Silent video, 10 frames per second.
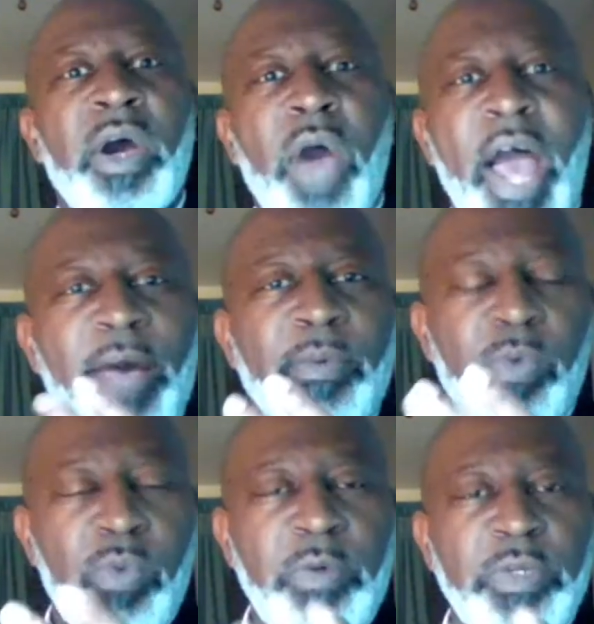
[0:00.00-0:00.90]
How
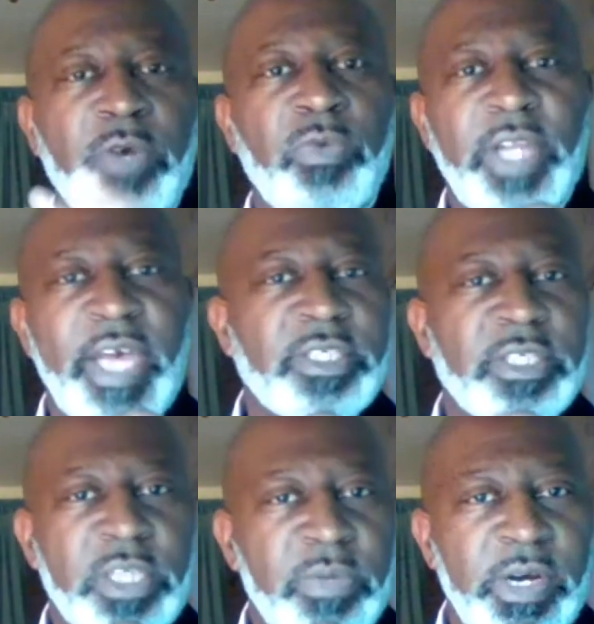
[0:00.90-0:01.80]
what was your
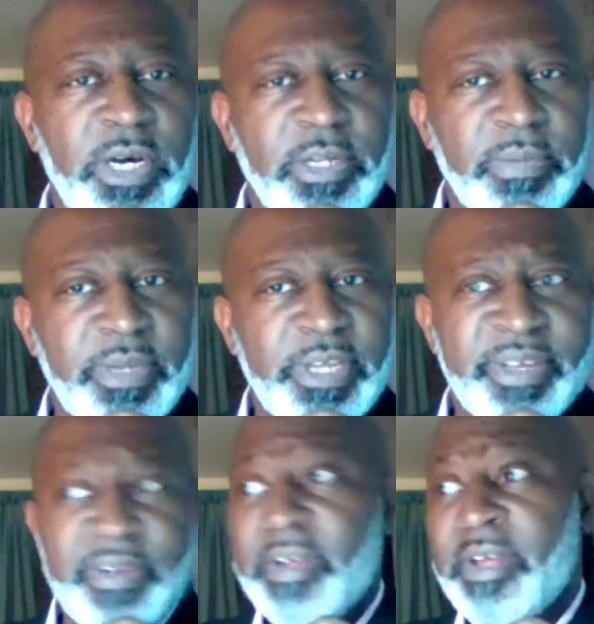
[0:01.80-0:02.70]
relationship with other
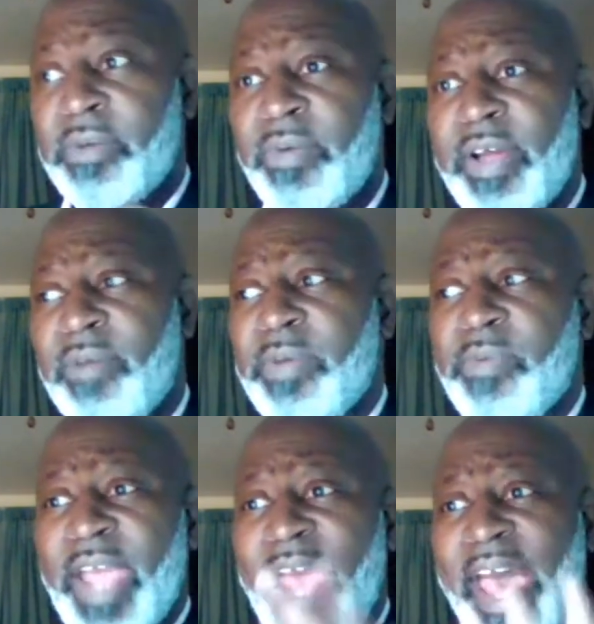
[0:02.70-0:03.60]
men? Well, we
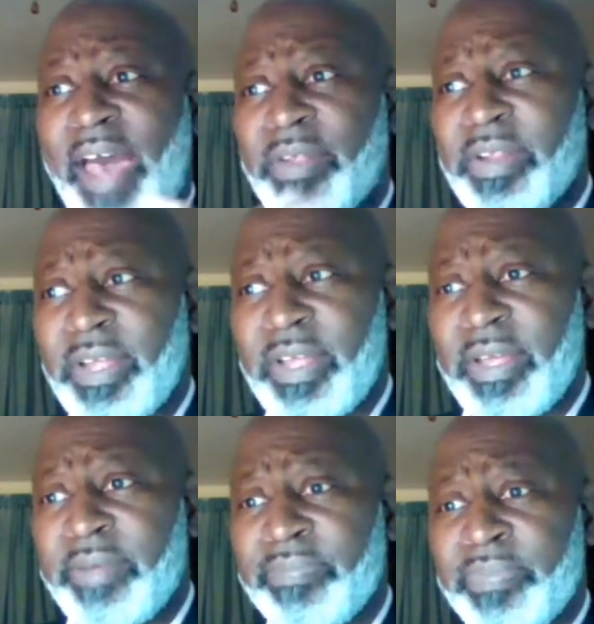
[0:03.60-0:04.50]
went out and
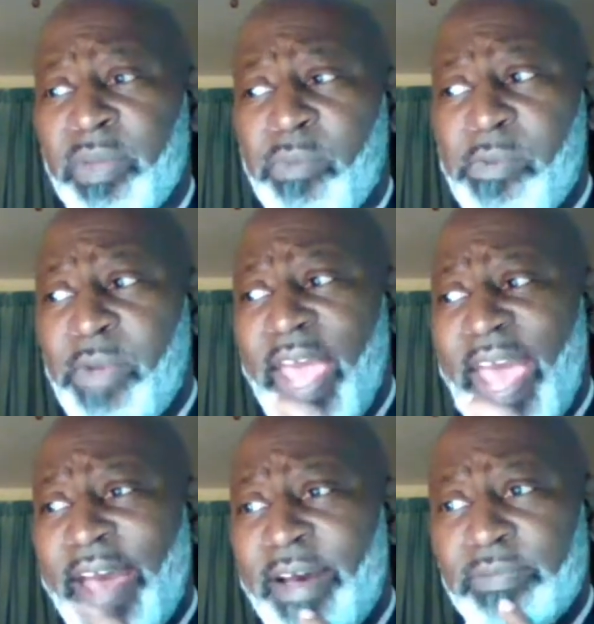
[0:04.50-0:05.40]
then we went
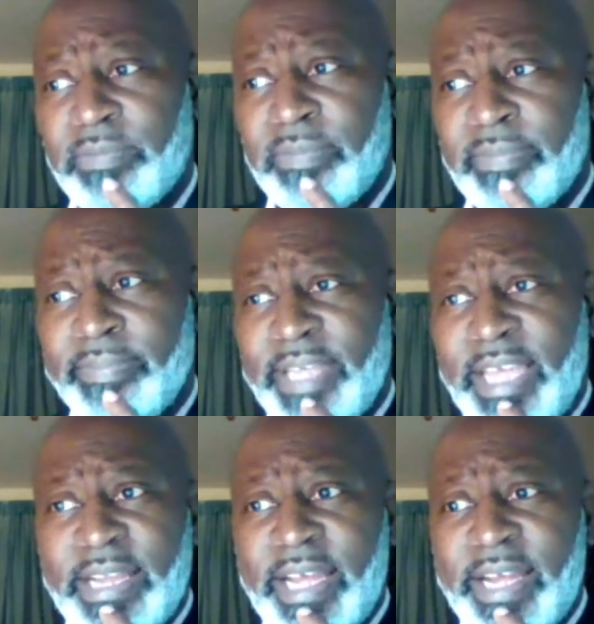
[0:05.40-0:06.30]
out,
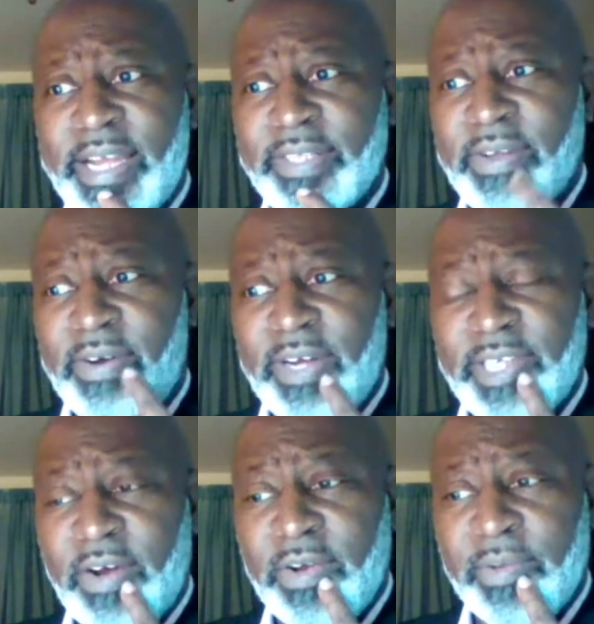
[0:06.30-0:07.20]
and then they started
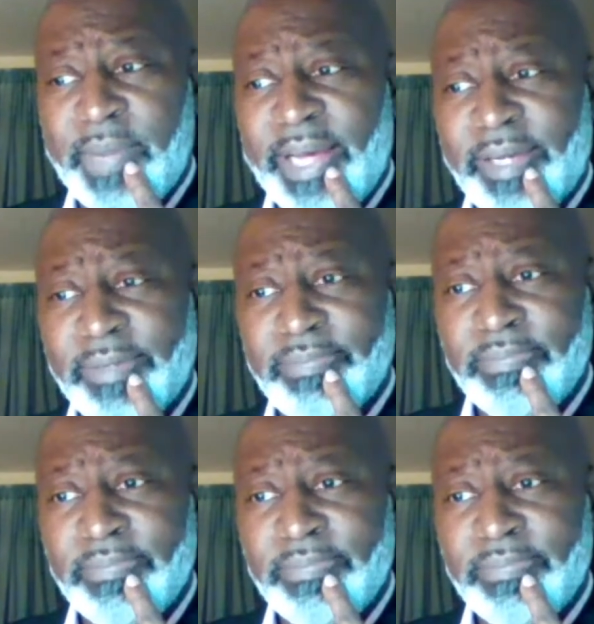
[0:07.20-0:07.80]
talking about